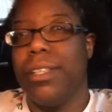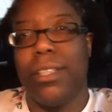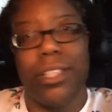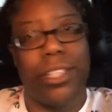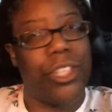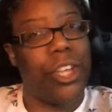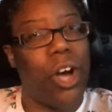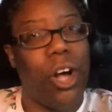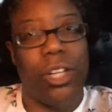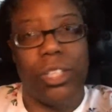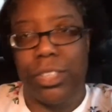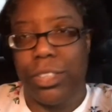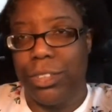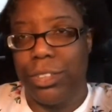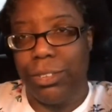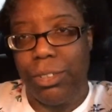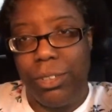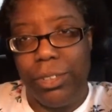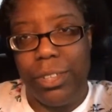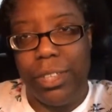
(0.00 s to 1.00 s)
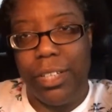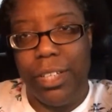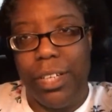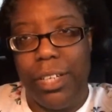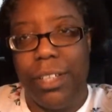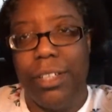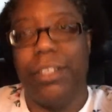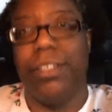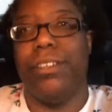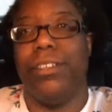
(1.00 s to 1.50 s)
the dollars rolling
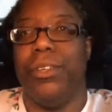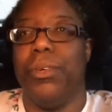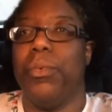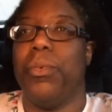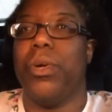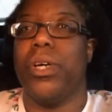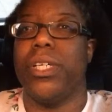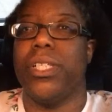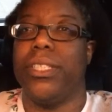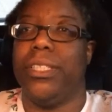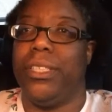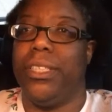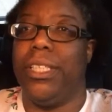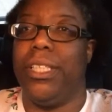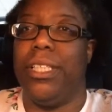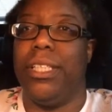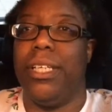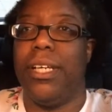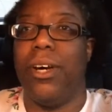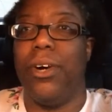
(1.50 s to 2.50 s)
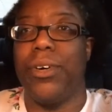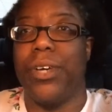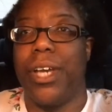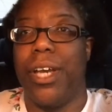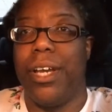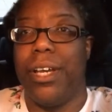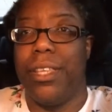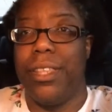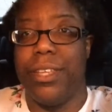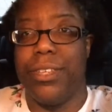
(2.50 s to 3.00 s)
in. You want to see,
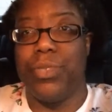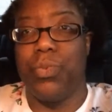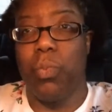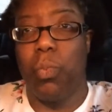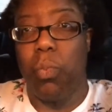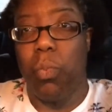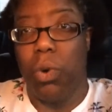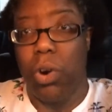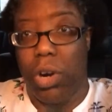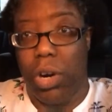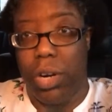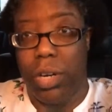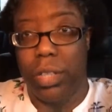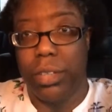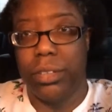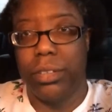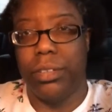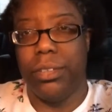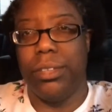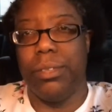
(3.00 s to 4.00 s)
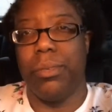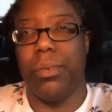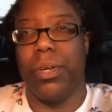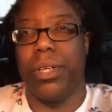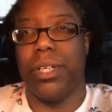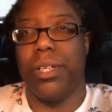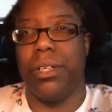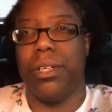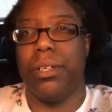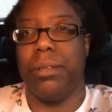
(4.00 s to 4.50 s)
okay, this works. You
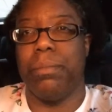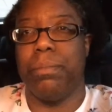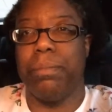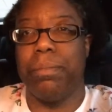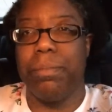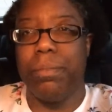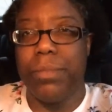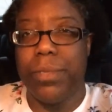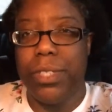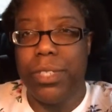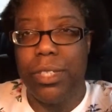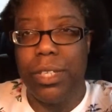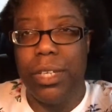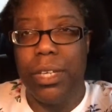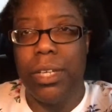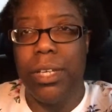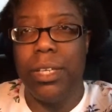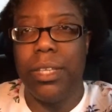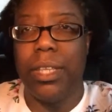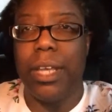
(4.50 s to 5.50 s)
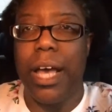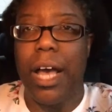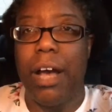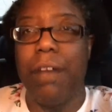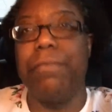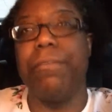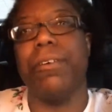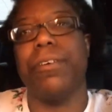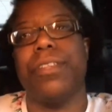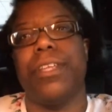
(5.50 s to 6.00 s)
want to see the
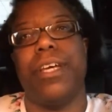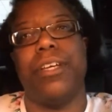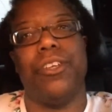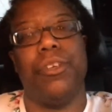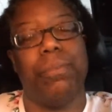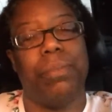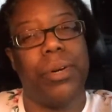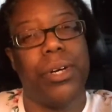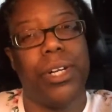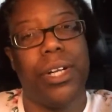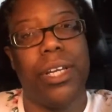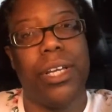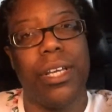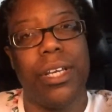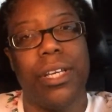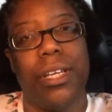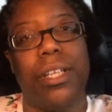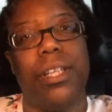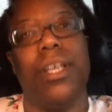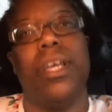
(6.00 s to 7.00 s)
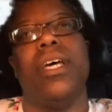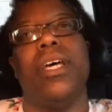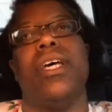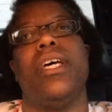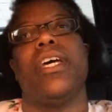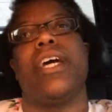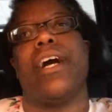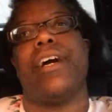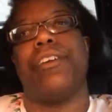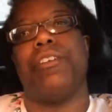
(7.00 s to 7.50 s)
effort that you put in
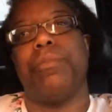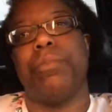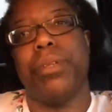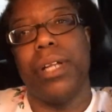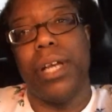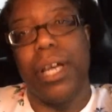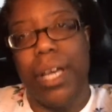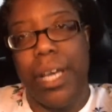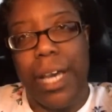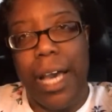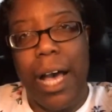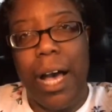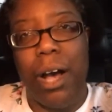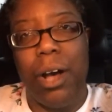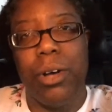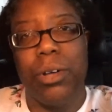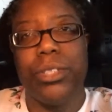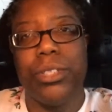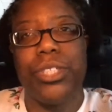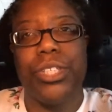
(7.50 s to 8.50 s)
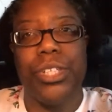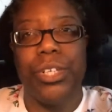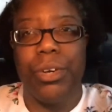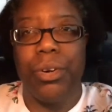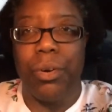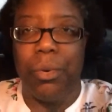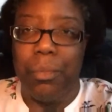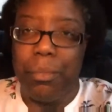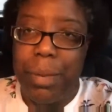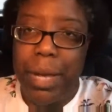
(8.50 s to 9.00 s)
kind of playing out to
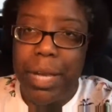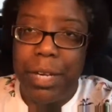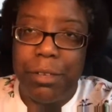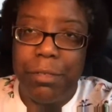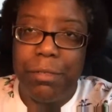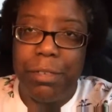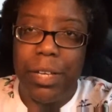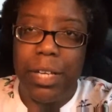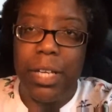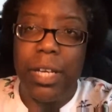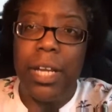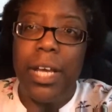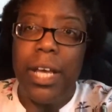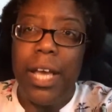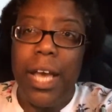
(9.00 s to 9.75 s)
your own benefit